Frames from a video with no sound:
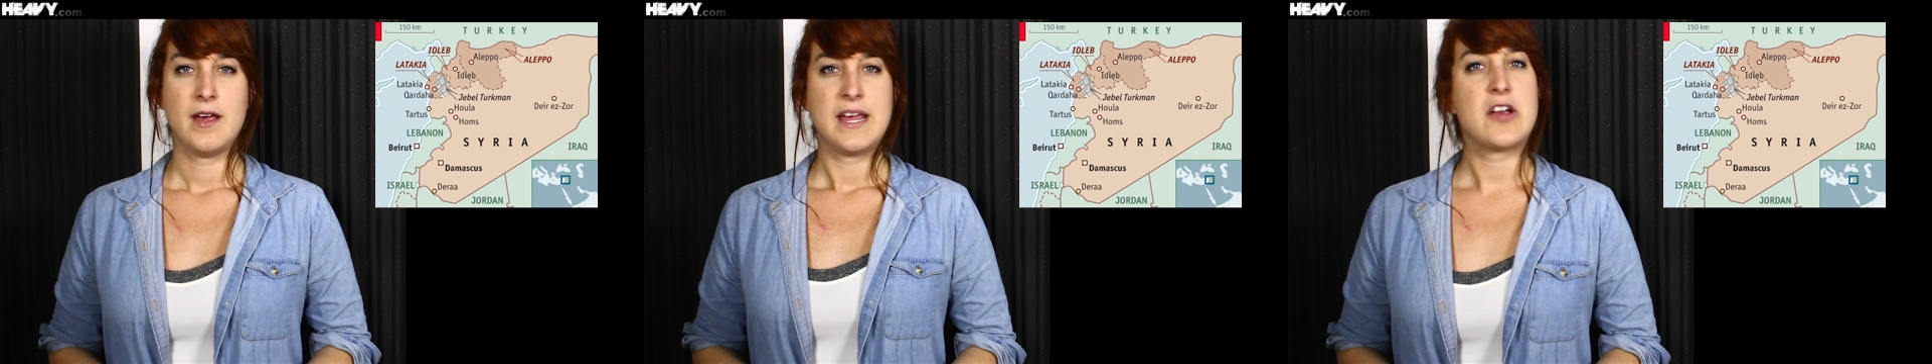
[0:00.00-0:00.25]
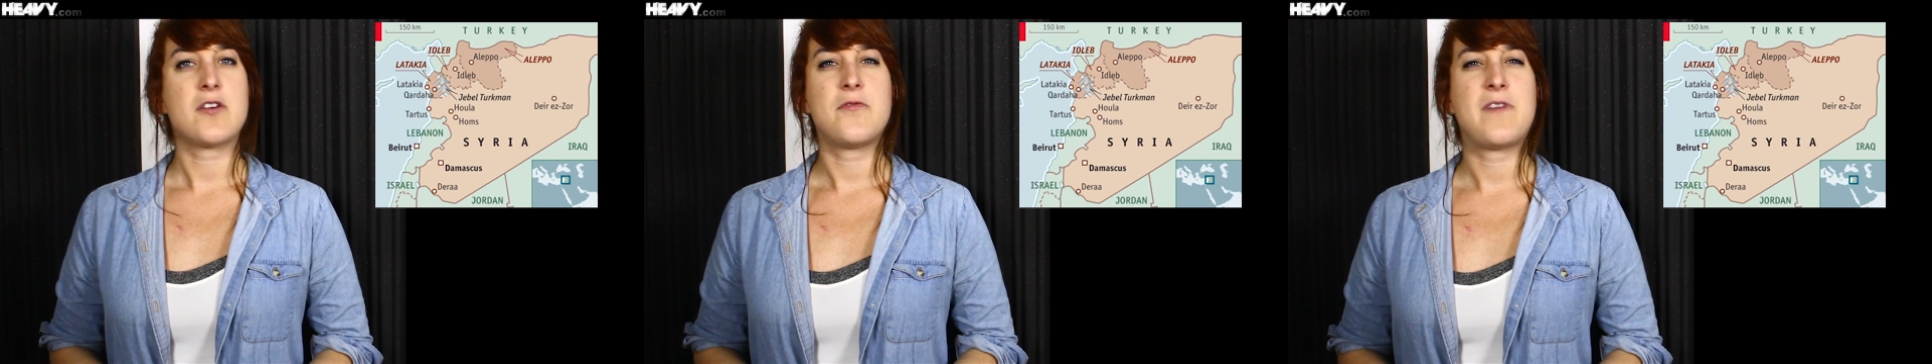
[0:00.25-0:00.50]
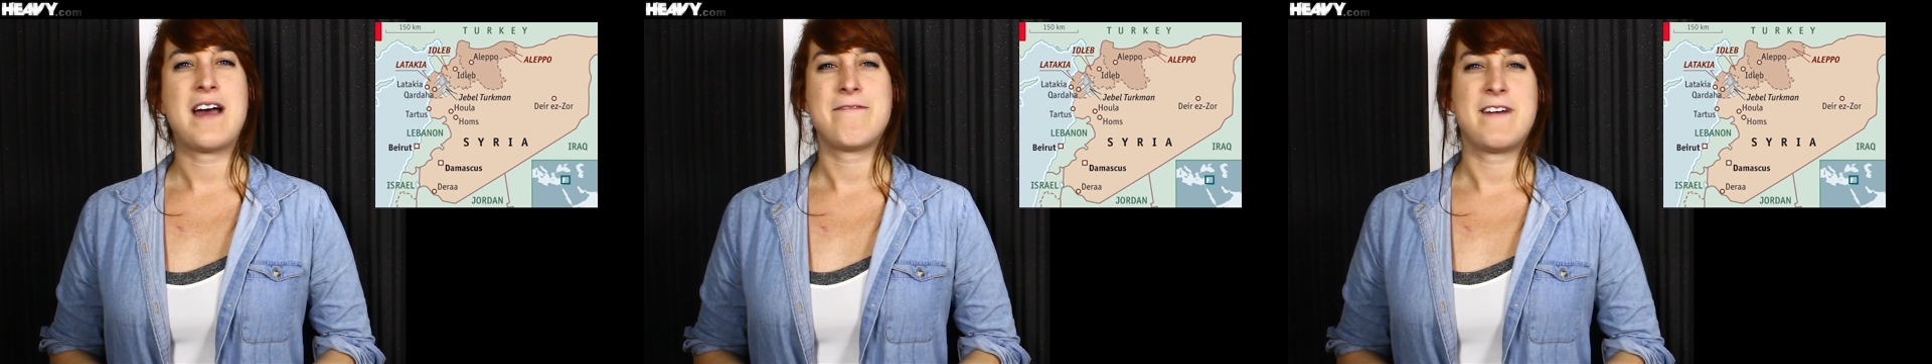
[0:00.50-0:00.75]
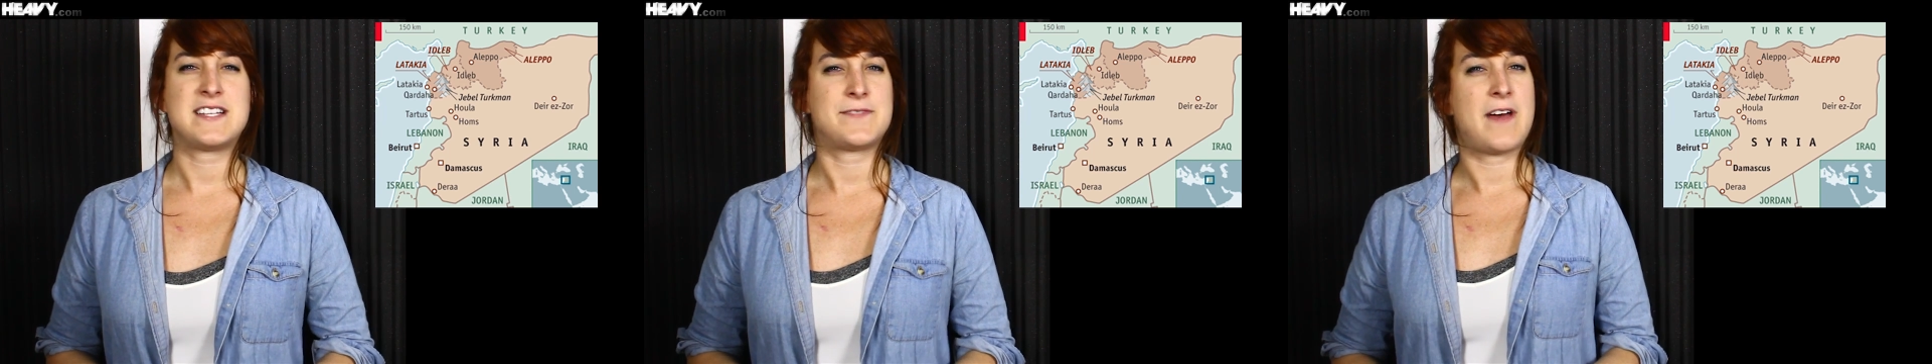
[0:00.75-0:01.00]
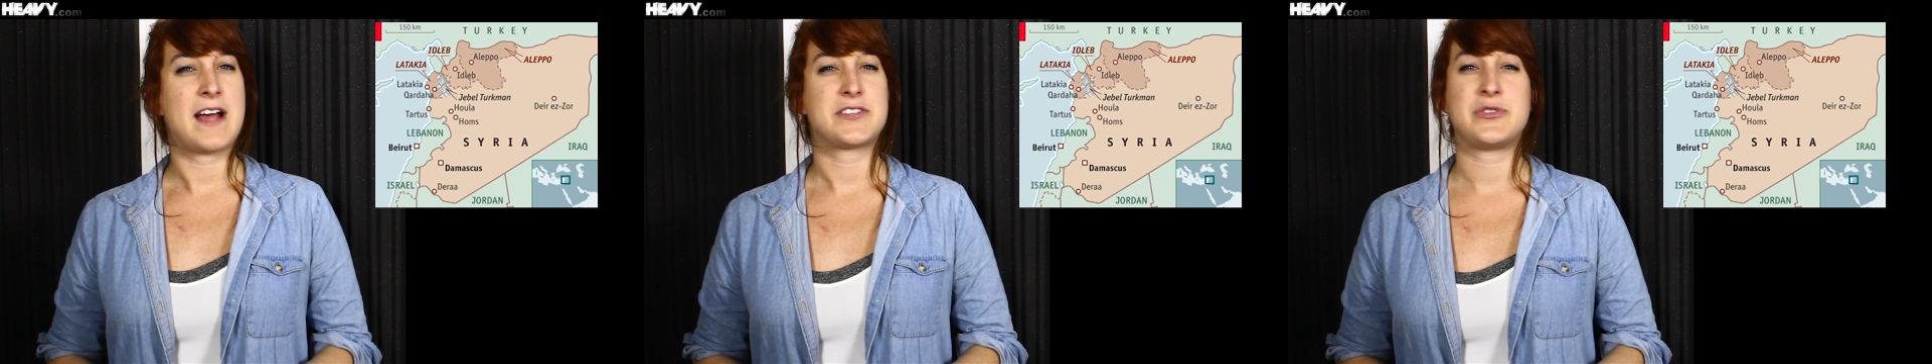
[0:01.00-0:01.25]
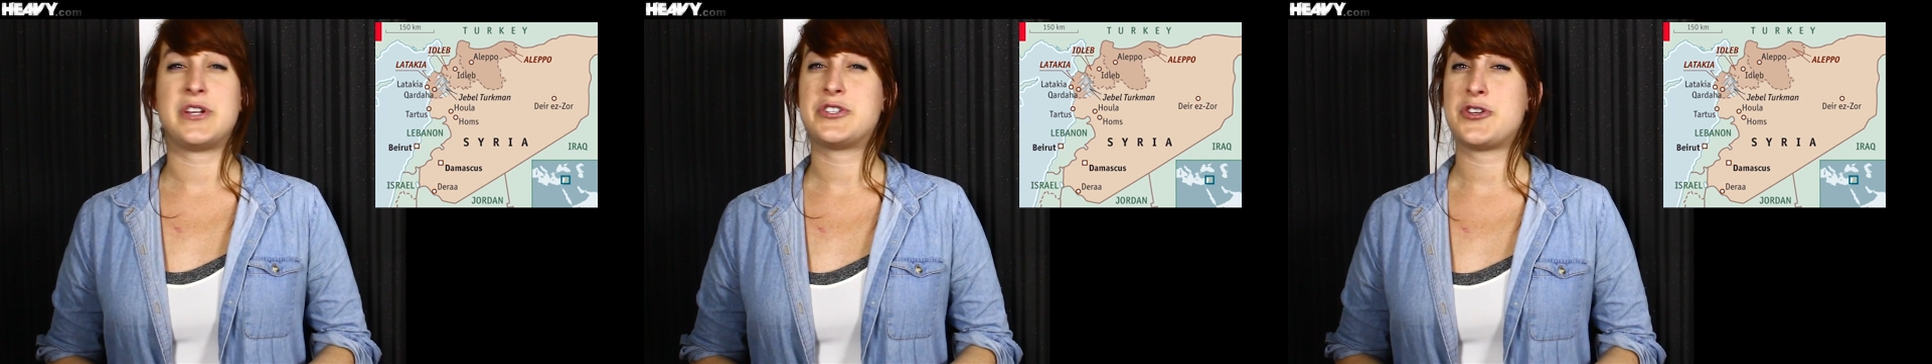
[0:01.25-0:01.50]
Here are 5 fast
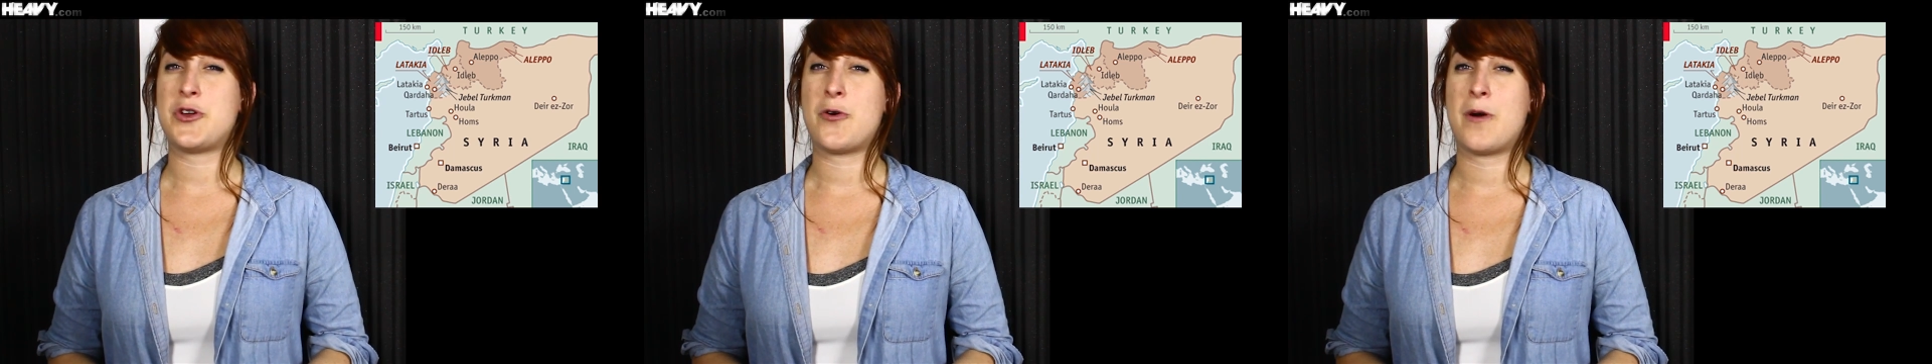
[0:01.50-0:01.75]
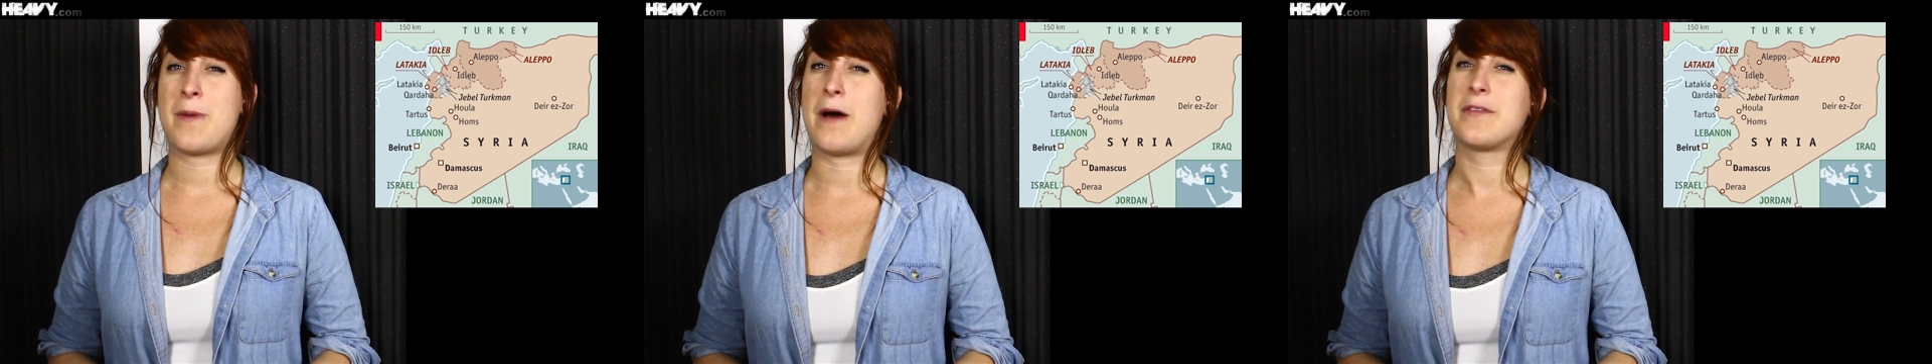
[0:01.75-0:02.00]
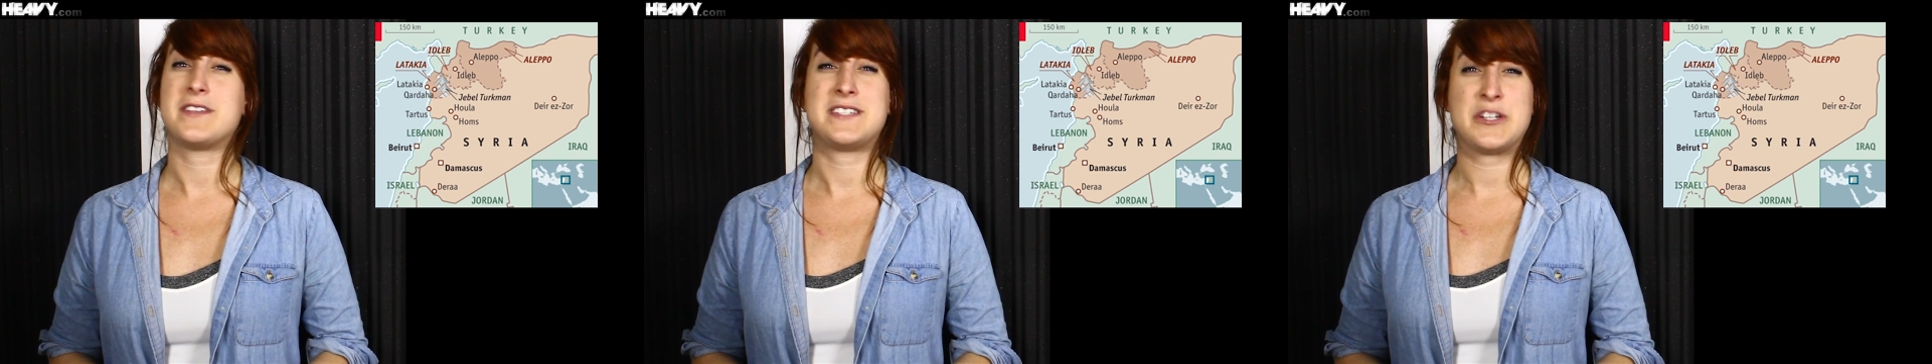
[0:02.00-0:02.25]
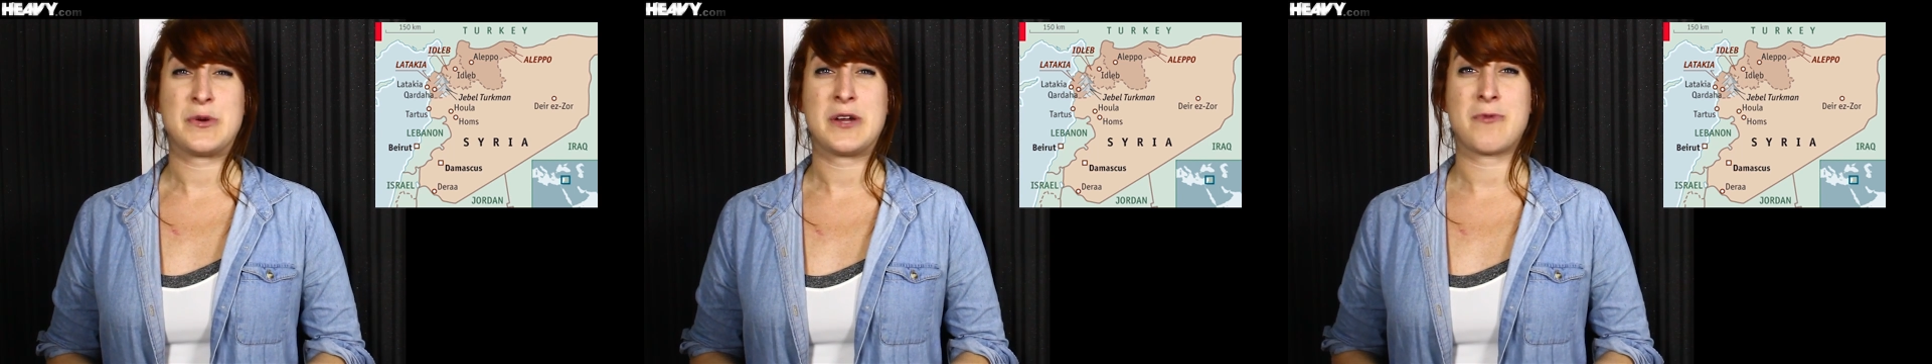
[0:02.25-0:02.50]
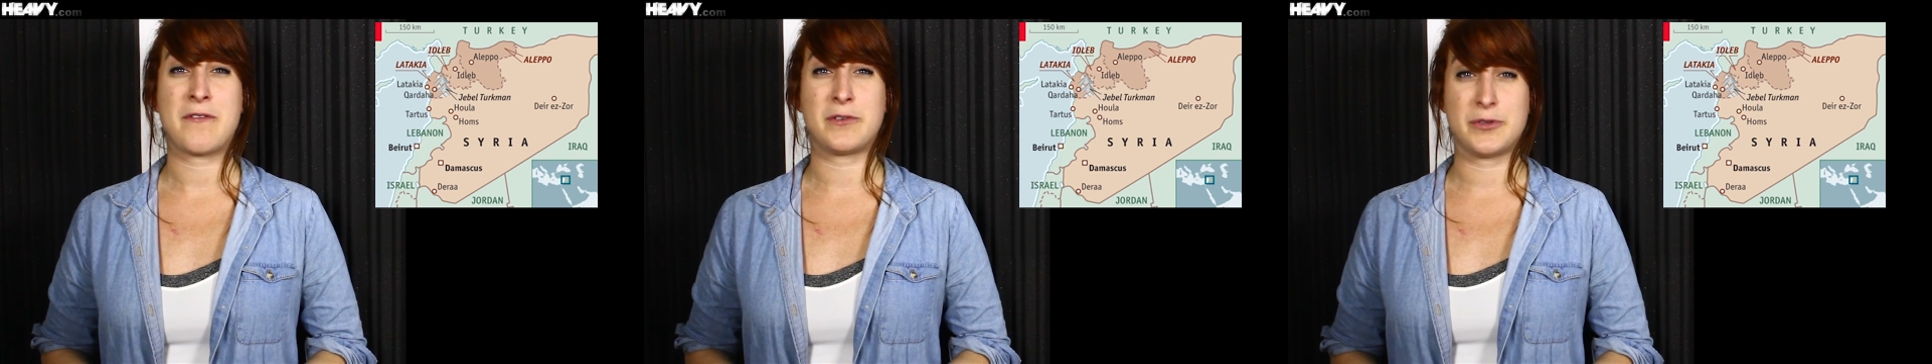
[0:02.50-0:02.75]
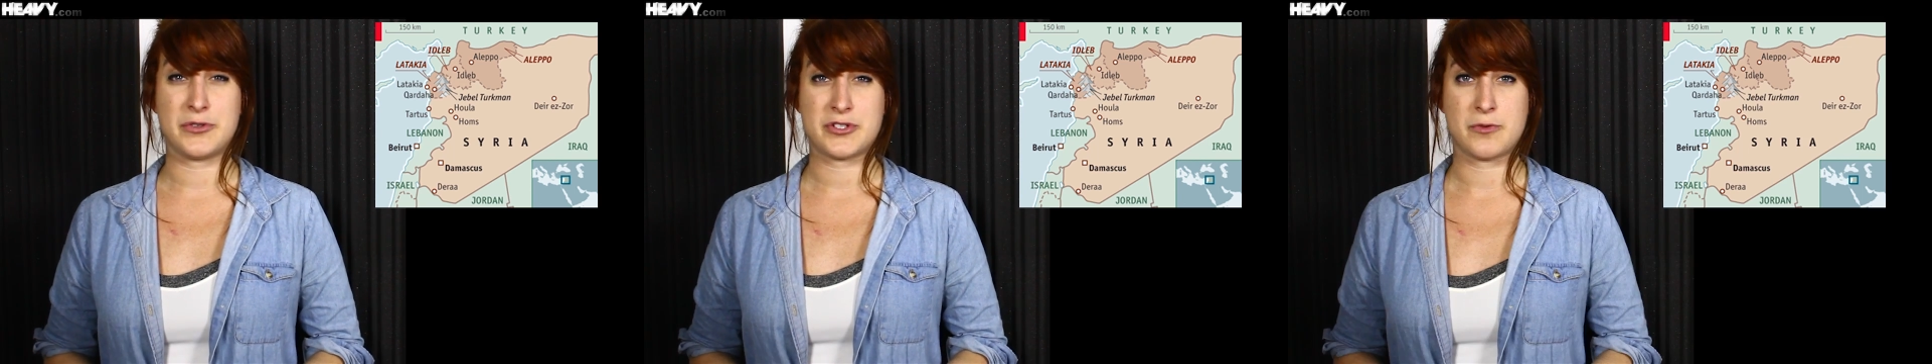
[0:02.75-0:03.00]
facts you need to know about the Syrian
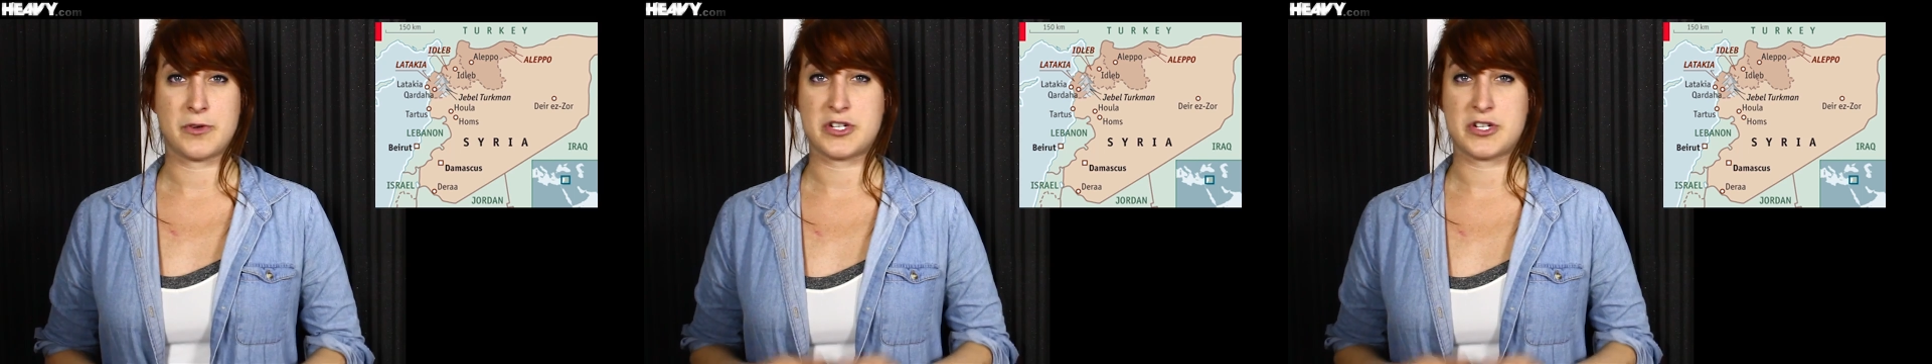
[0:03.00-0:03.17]
revolution,